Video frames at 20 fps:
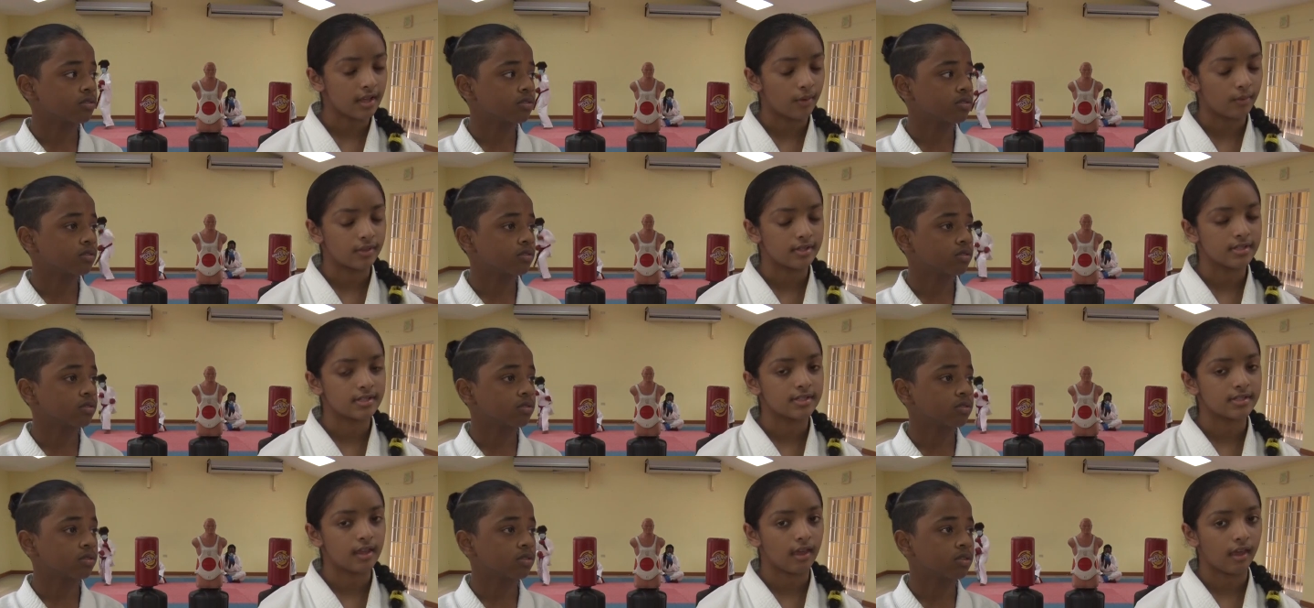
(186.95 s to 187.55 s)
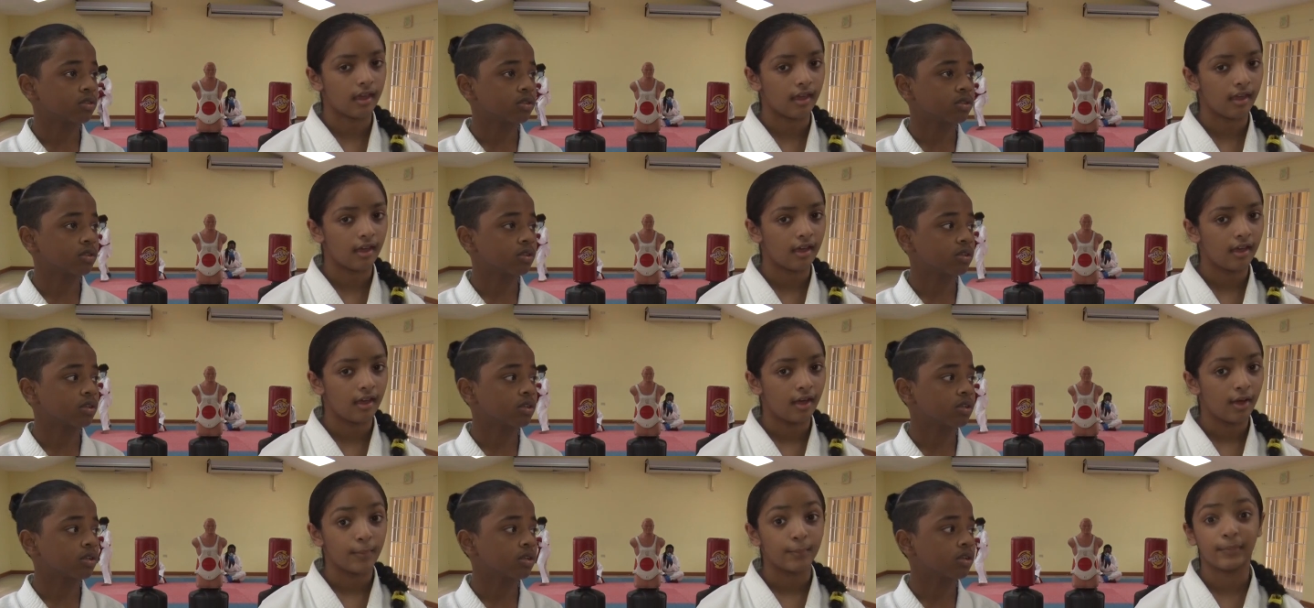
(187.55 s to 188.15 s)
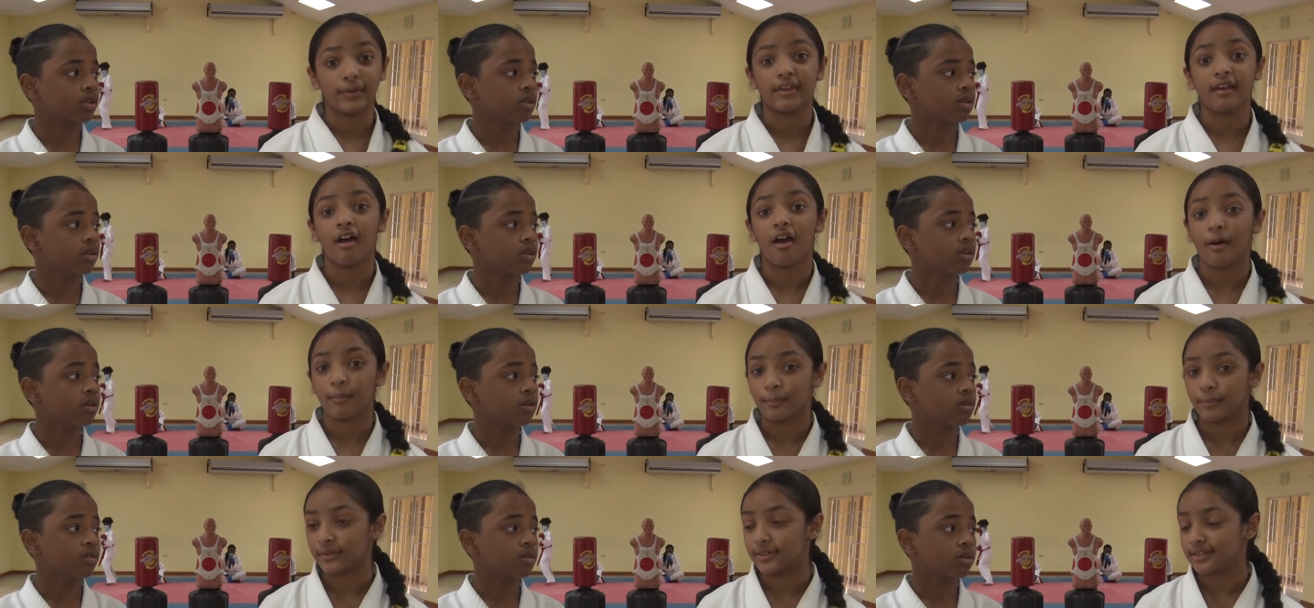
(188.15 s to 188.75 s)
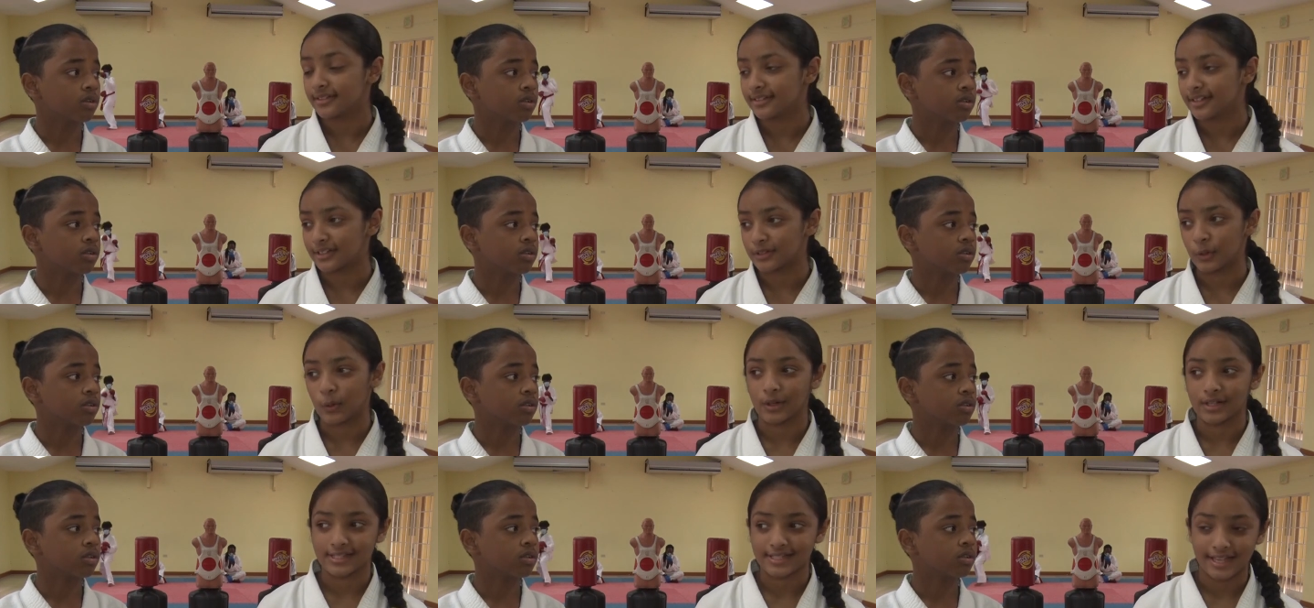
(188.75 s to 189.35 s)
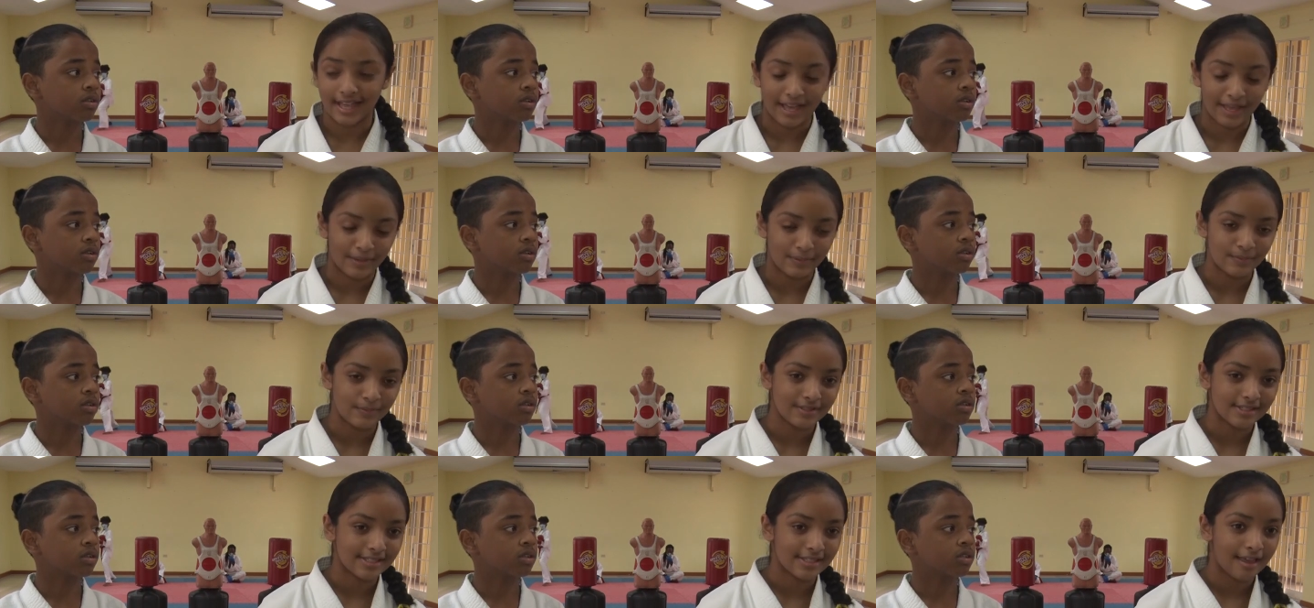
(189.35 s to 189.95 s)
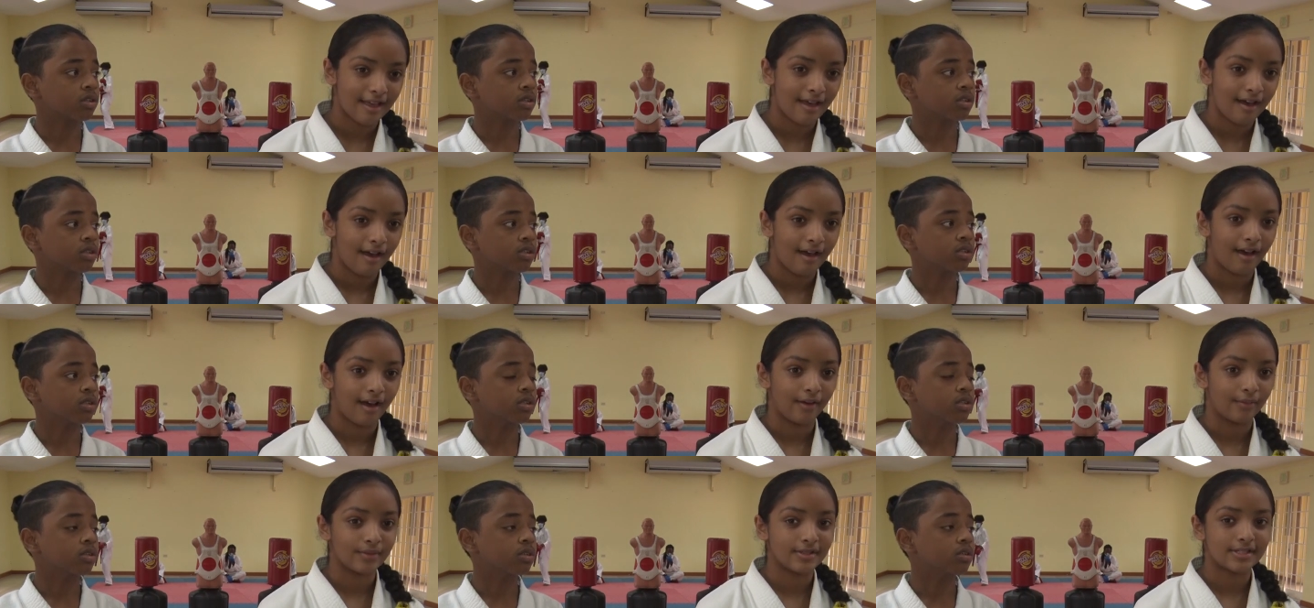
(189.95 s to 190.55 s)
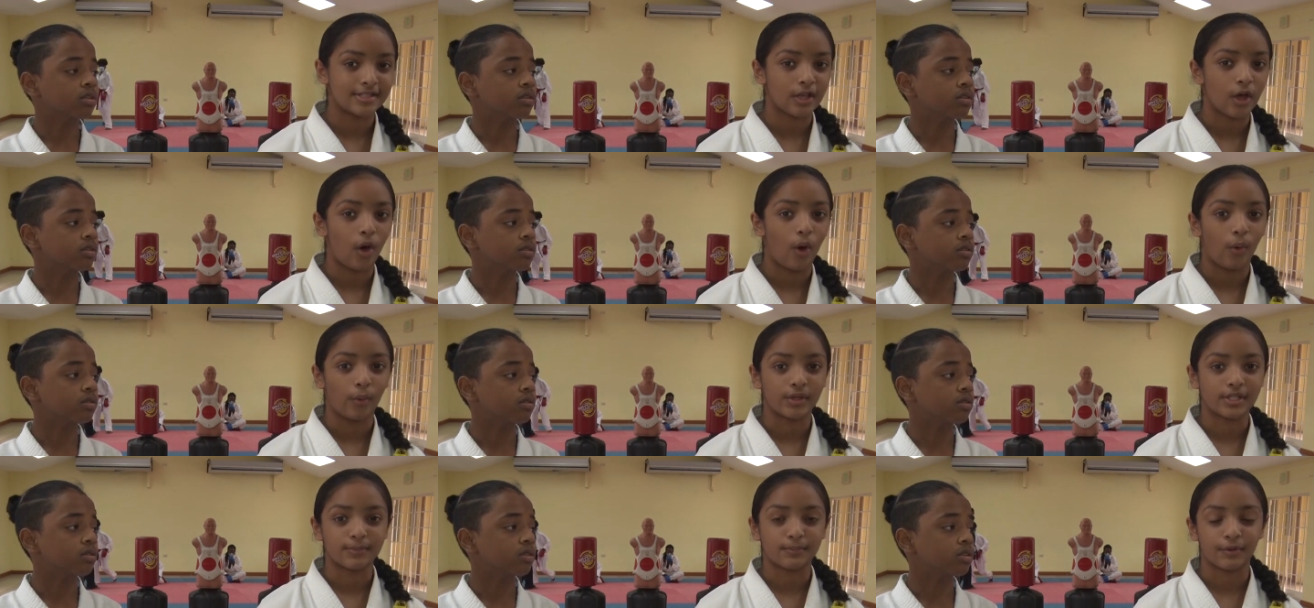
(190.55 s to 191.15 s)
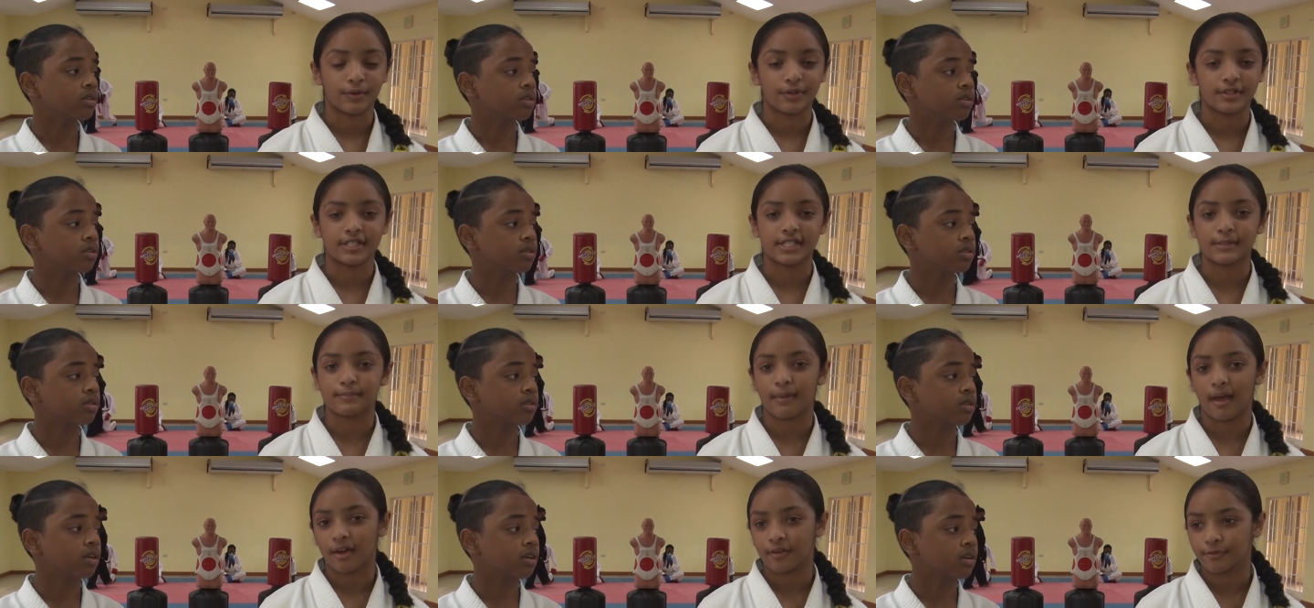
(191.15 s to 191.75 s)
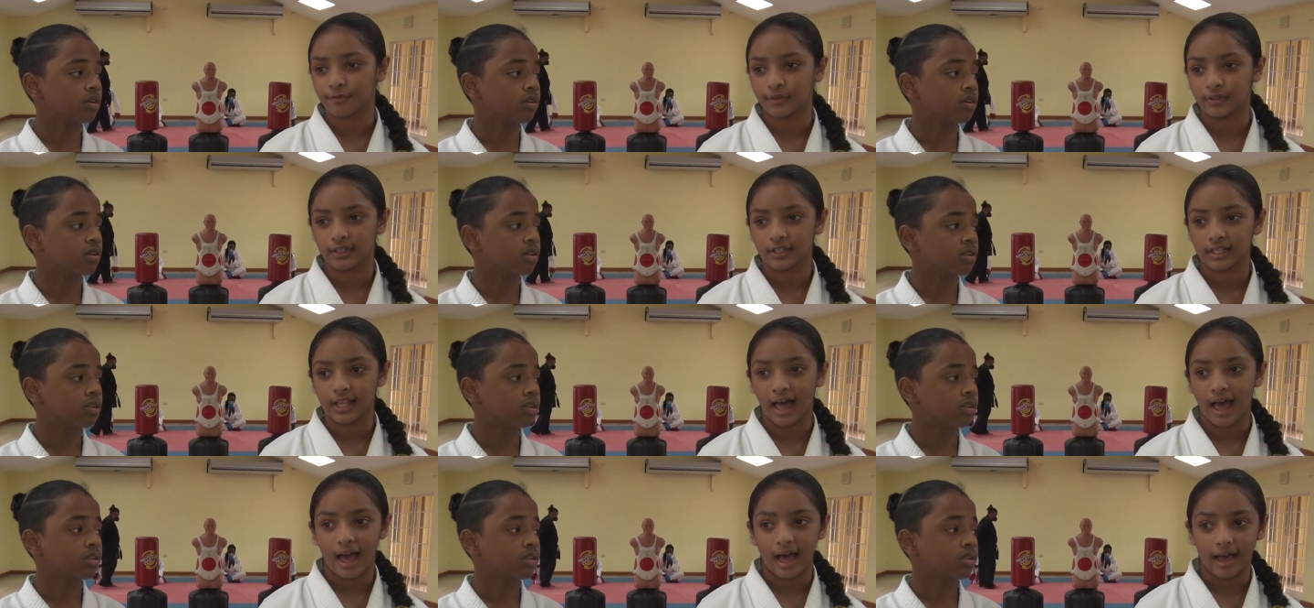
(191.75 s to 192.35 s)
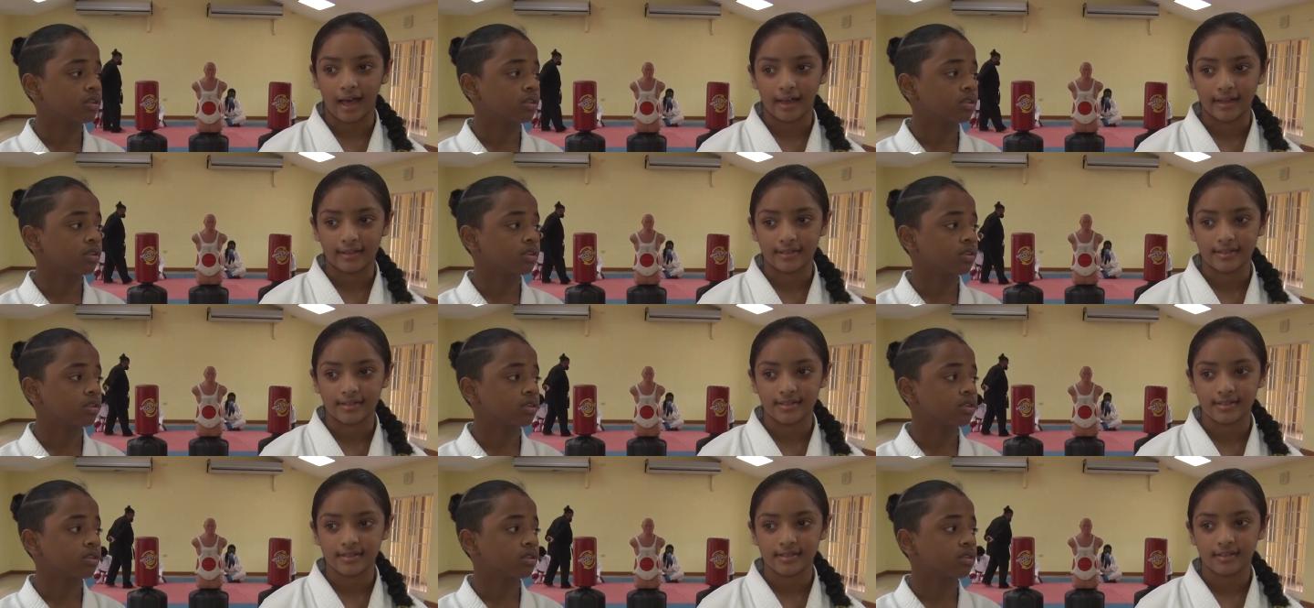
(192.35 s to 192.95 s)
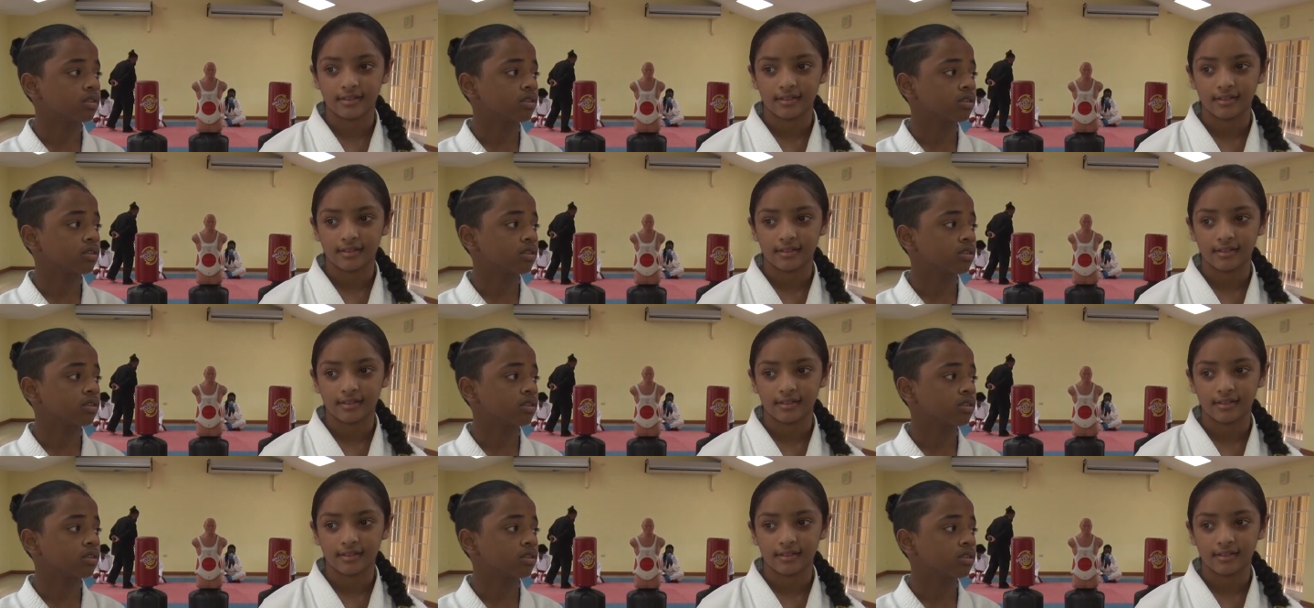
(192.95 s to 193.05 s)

Speaker 1: I would say be humble at all times. I would say always be respectful and